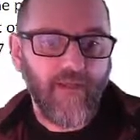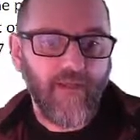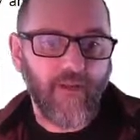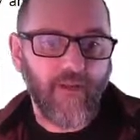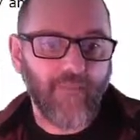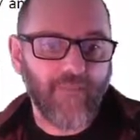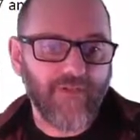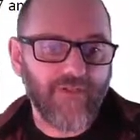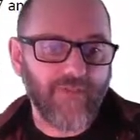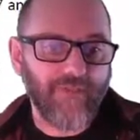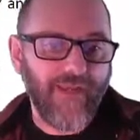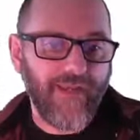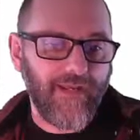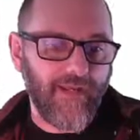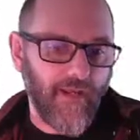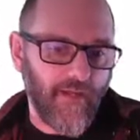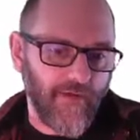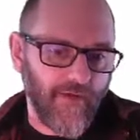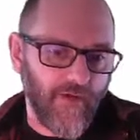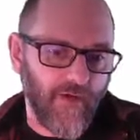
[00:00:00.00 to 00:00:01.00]
But you may
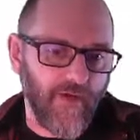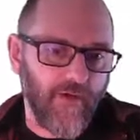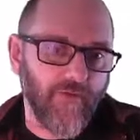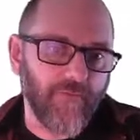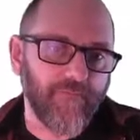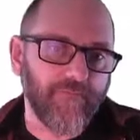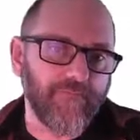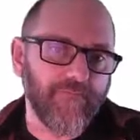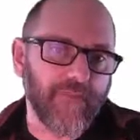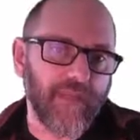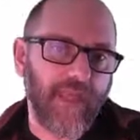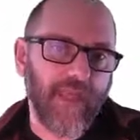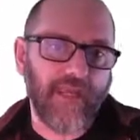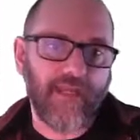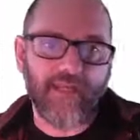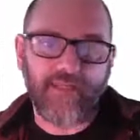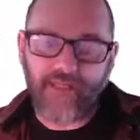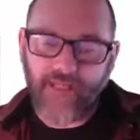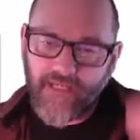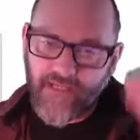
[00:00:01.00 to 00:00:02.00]
not know,
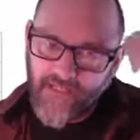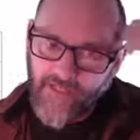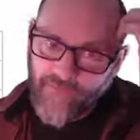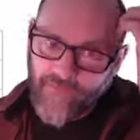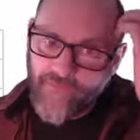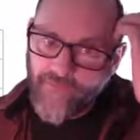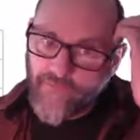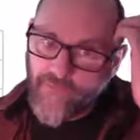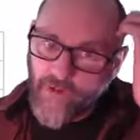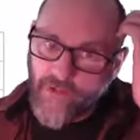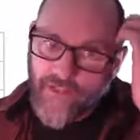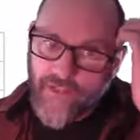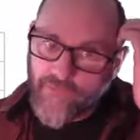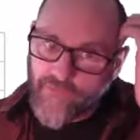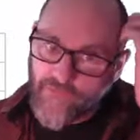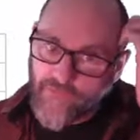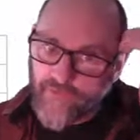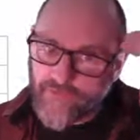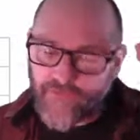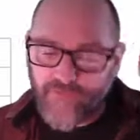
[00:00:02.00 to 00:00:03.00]
and it can be very
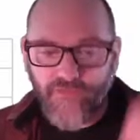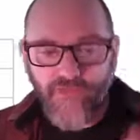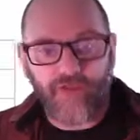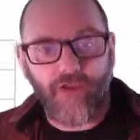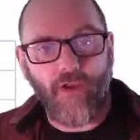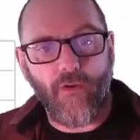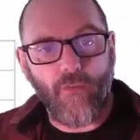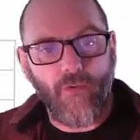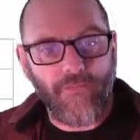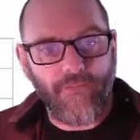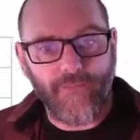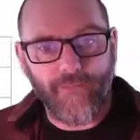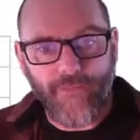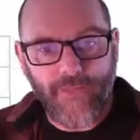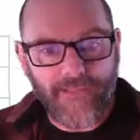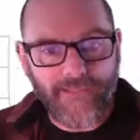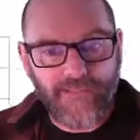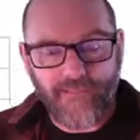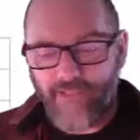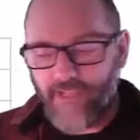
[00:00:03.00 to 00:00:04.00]
difficult to figure out what the
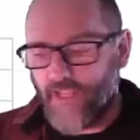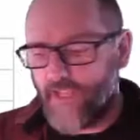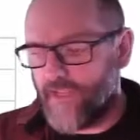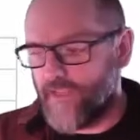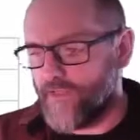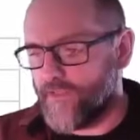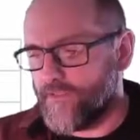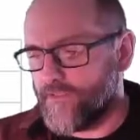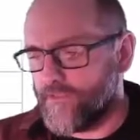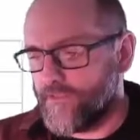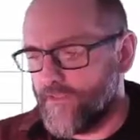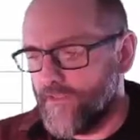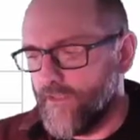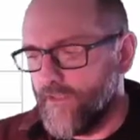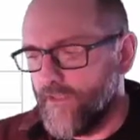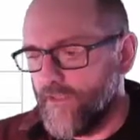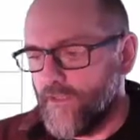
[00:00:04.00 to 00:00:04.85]
best k is.